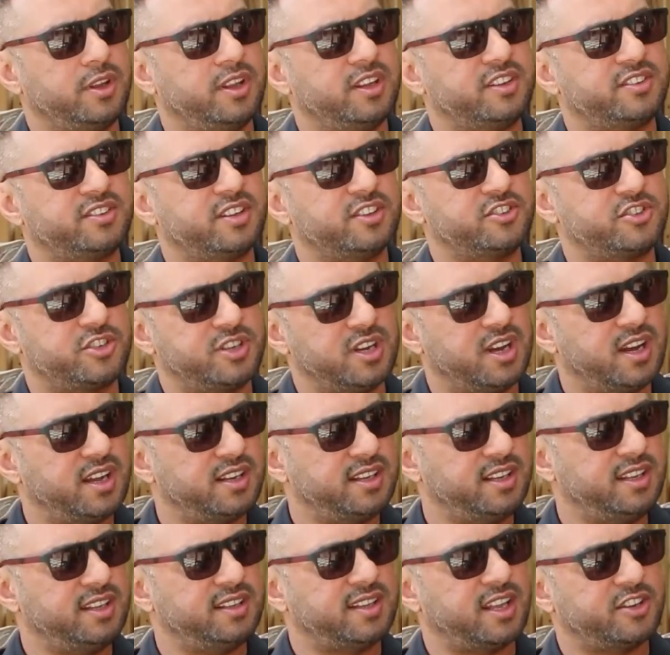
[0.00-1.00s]
it's a
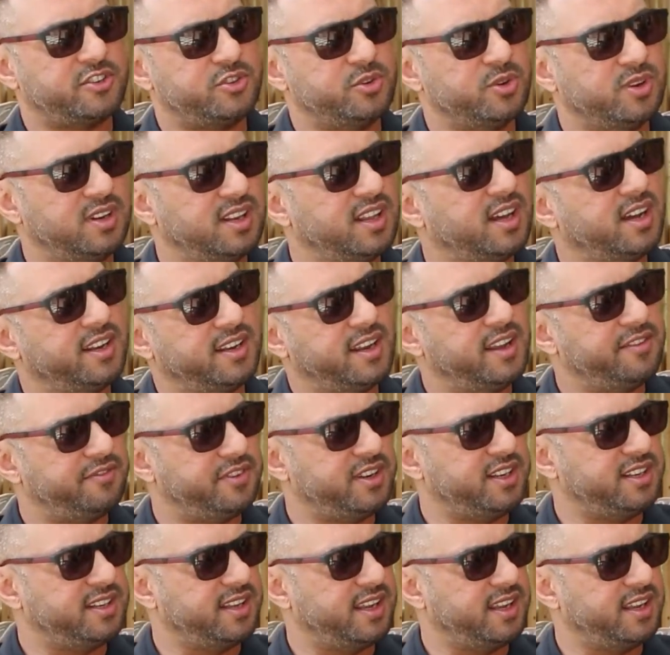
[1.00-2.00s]
journey that you learn
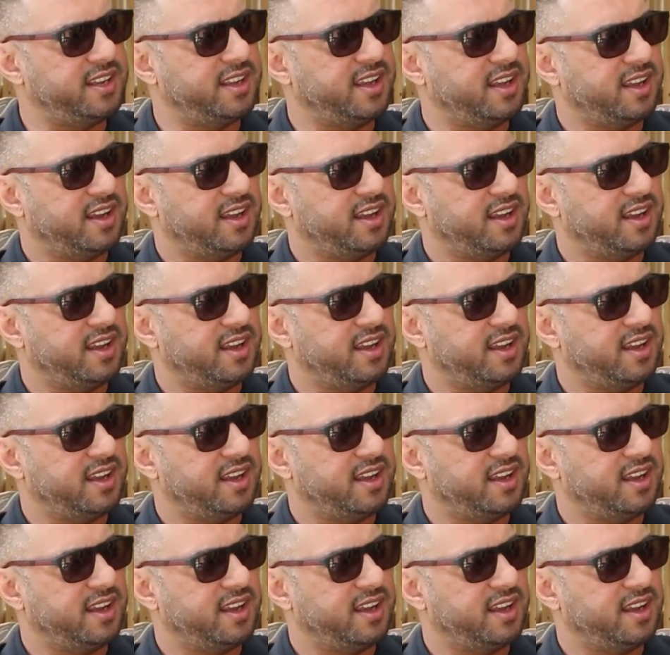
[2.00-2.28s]
every day,